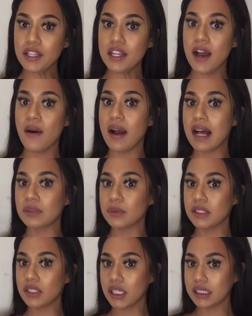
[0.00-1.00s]
You know, as
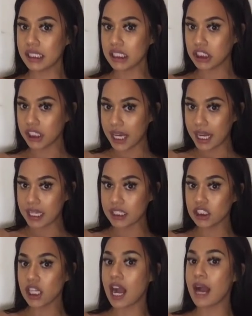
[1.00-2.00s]
we start to get
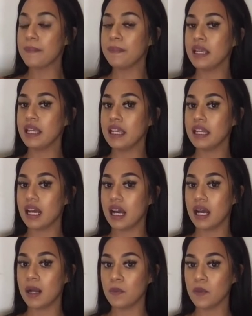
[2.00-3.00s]
changed, I meet,
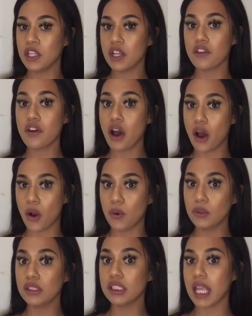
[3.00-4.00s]
you know, the
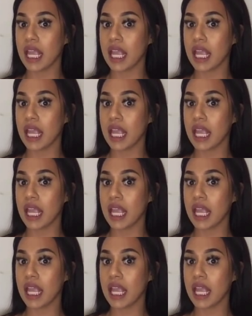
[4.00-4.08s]
host.